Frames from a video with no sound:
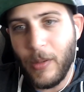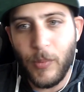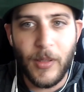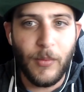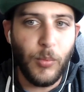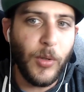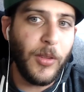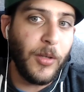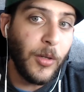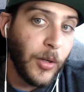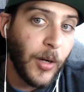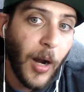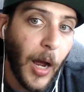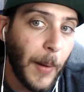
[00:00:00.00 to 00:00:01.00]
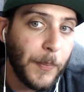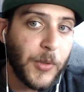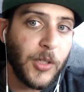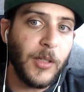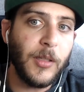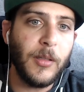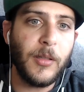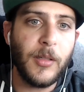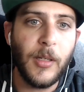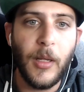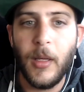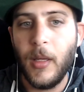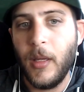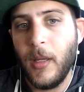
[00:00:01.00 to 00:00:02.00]
with good options,
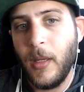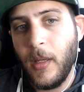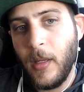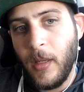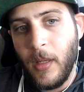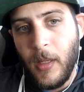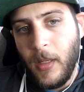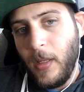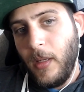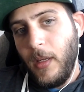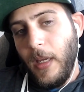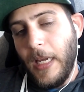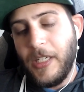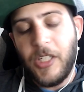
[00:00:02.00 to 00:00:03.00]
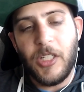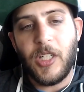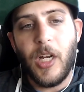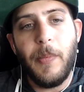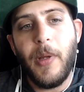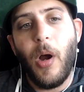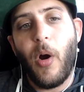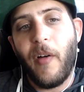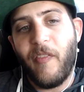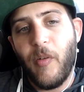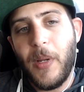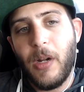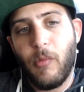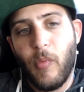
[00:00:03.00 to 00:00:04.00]
it's just going to be hard for
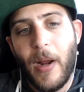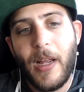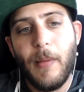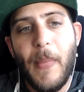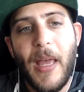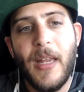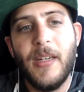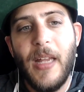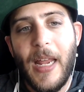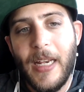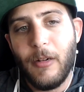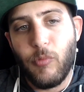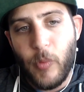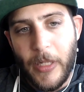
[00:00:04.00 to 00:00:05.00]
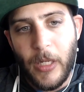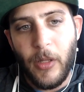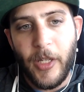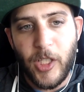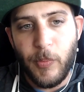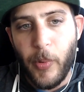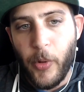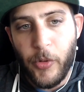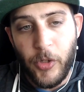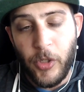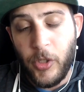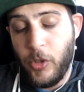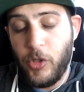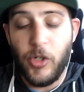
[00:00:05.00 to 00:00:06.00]
me to recommend any real exposure
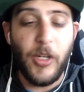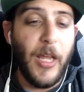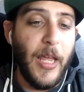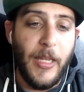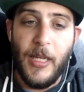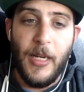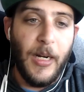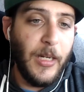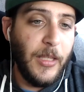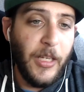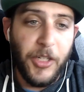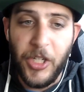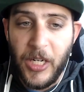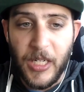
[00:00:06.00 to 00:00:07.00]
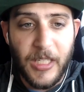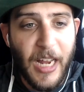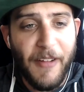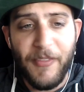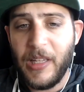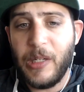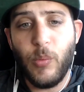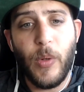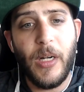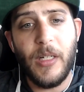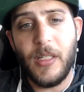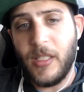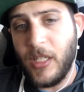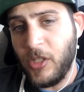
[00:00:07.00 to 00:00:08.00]
to Chookagian. I think she can definitely win a
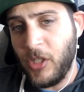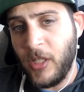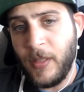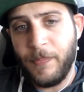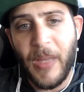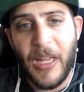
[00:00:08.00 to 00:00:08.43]
decision.